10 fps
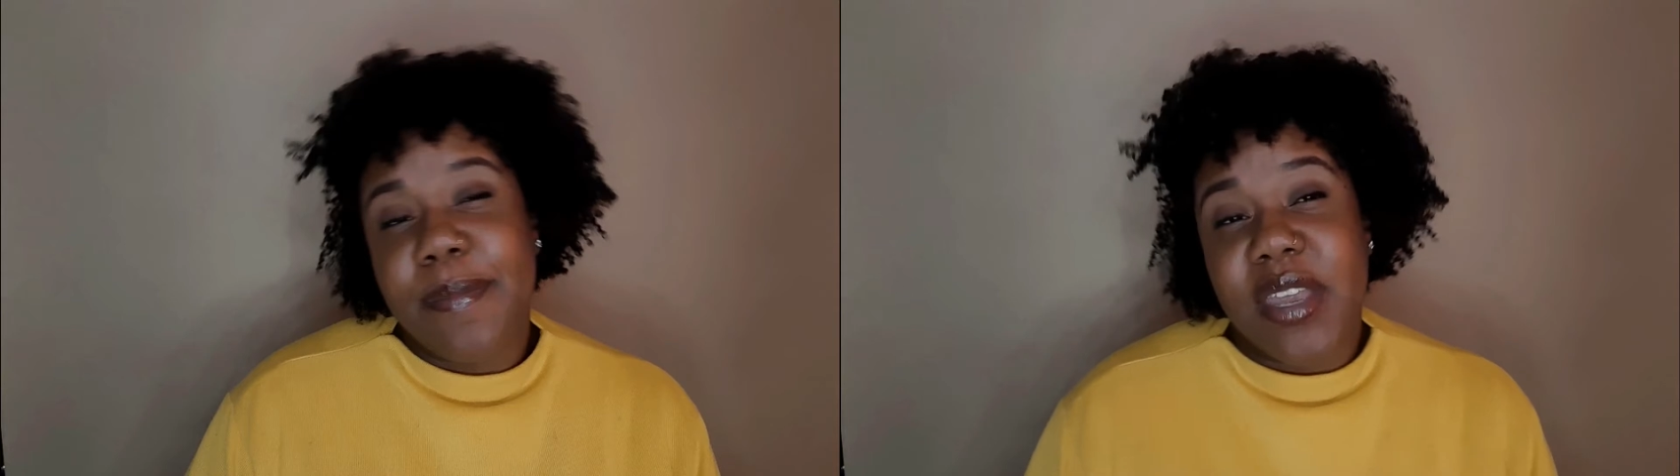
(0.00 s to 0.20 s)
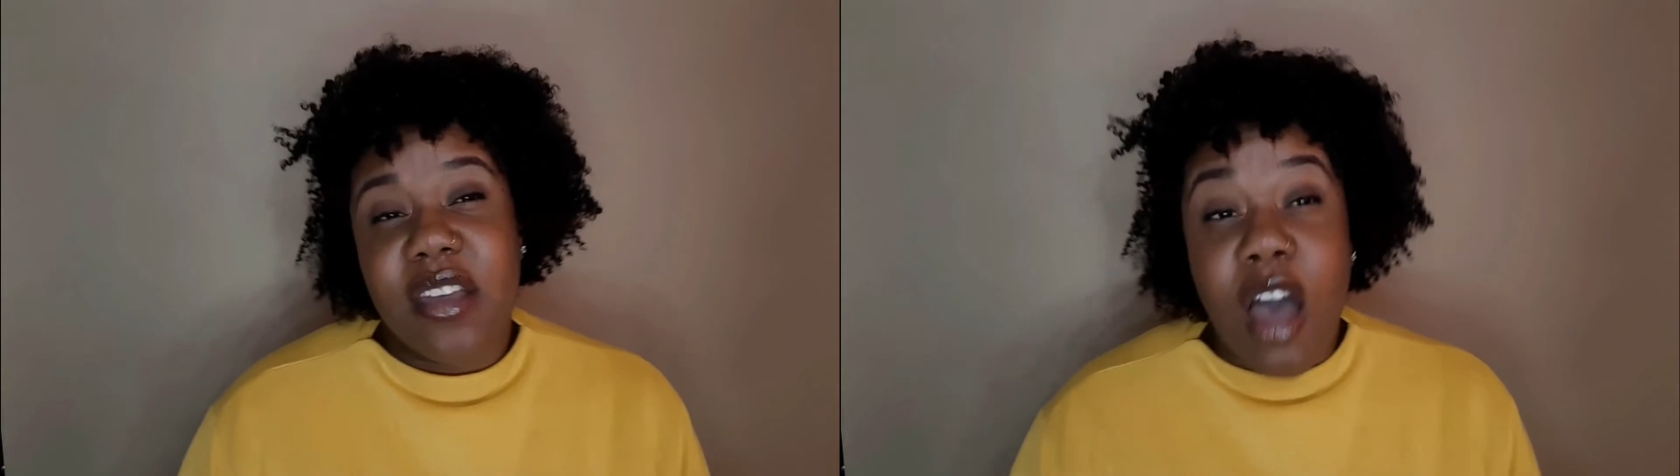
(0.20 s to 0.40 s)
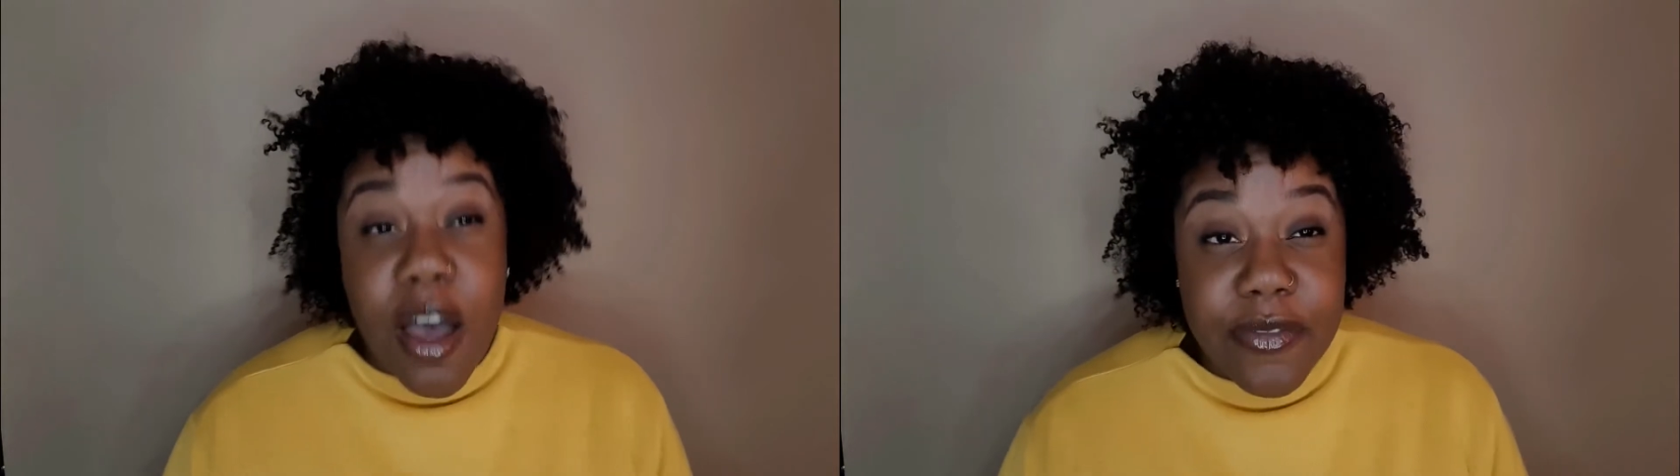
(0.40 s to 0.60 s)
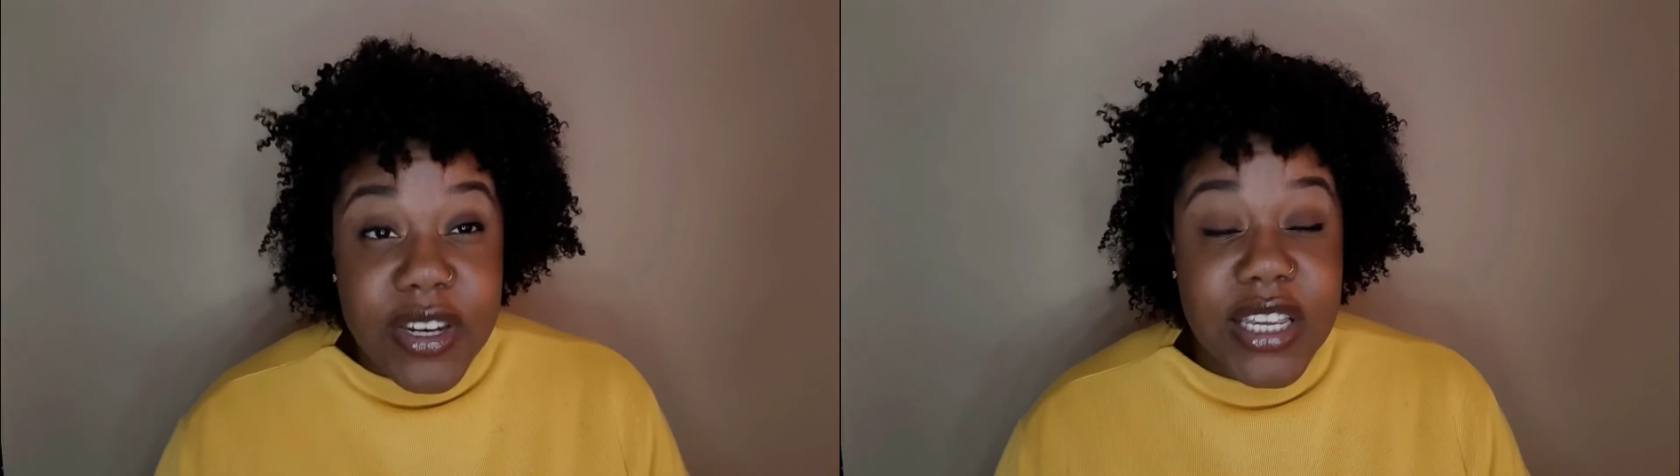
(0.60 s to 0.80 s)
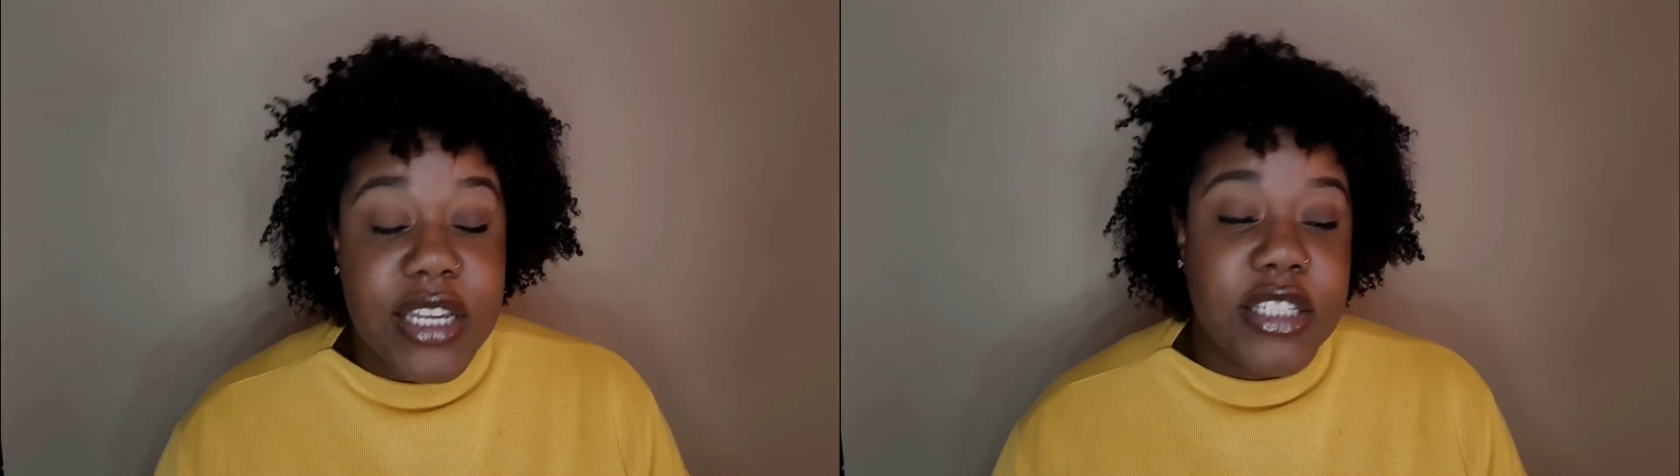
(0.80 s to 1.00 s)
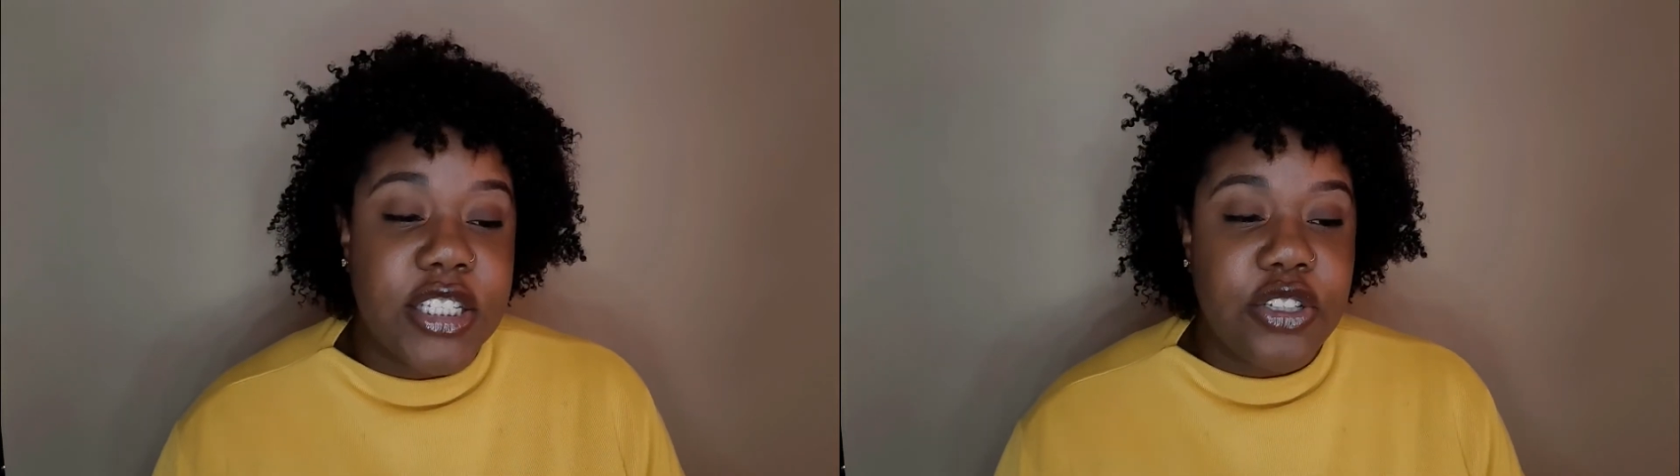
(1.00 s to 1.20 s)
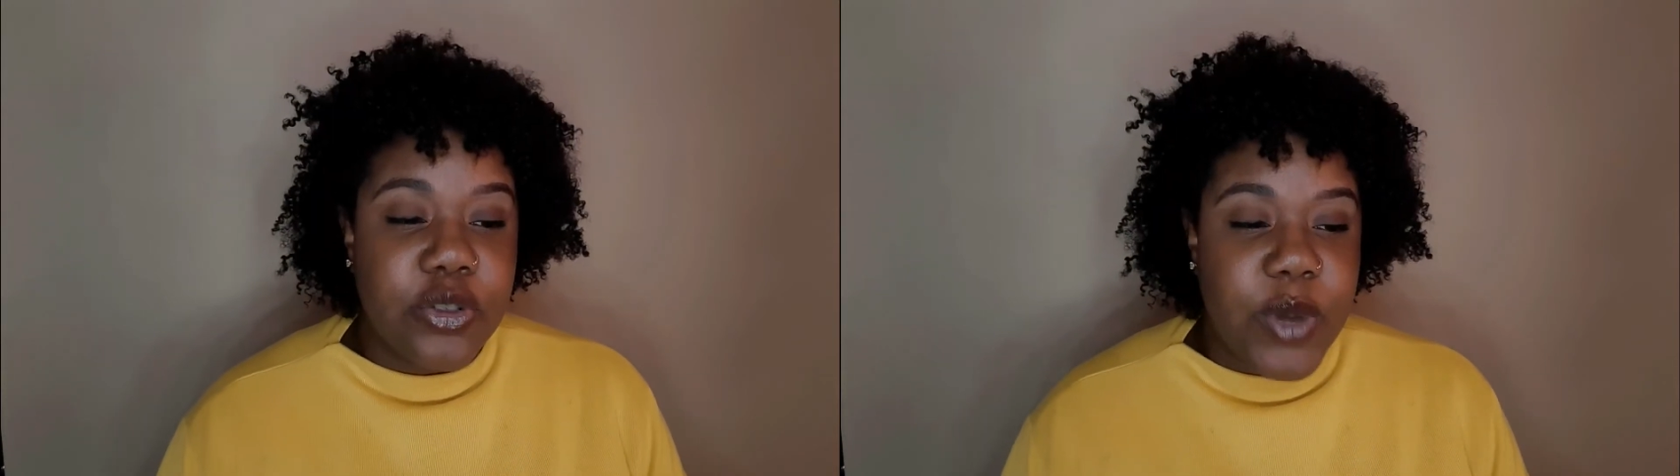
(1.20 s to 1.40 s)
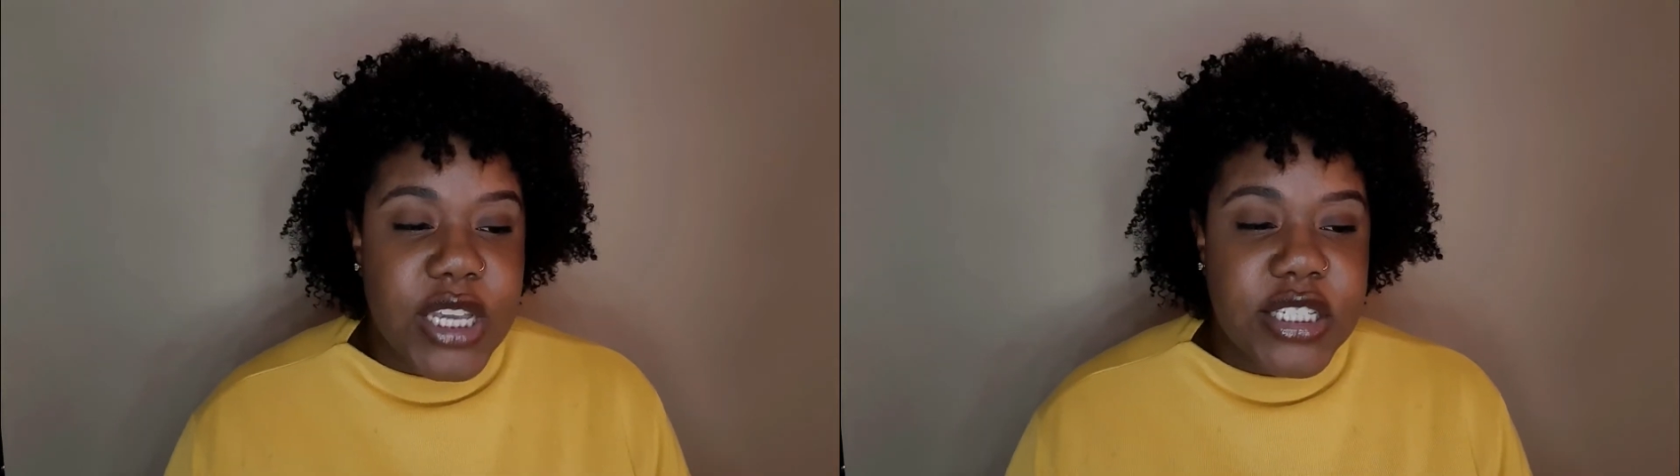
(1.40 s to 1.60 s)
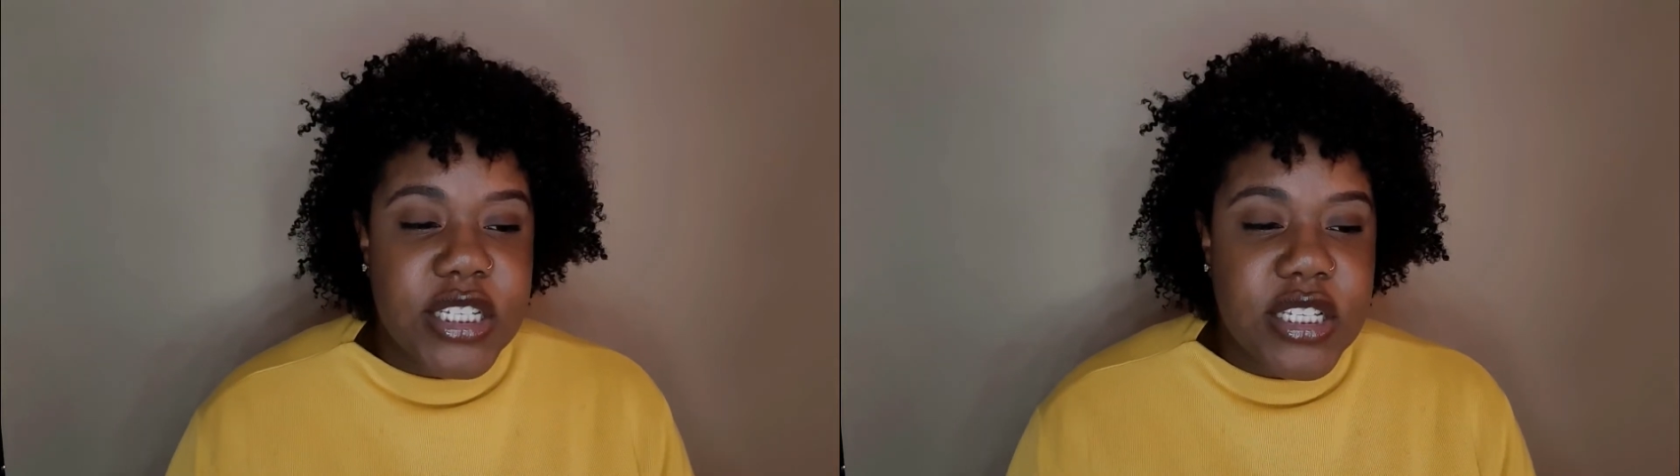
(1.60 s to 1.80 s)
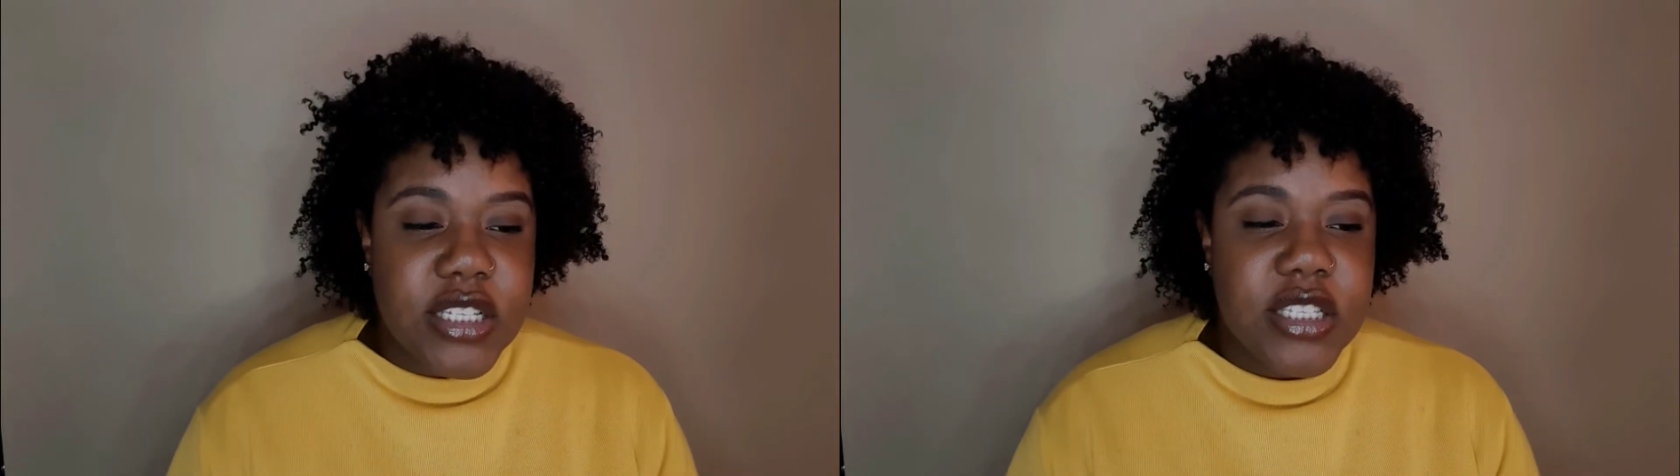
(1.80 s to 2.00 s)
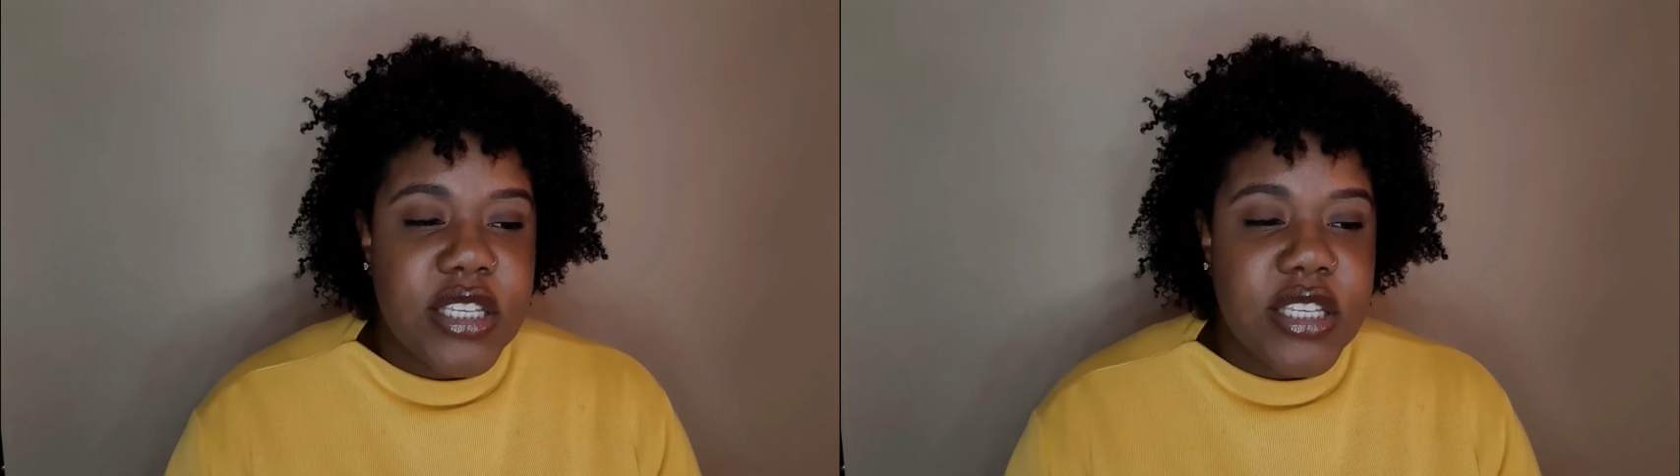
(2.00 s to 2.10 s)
being confident in situations,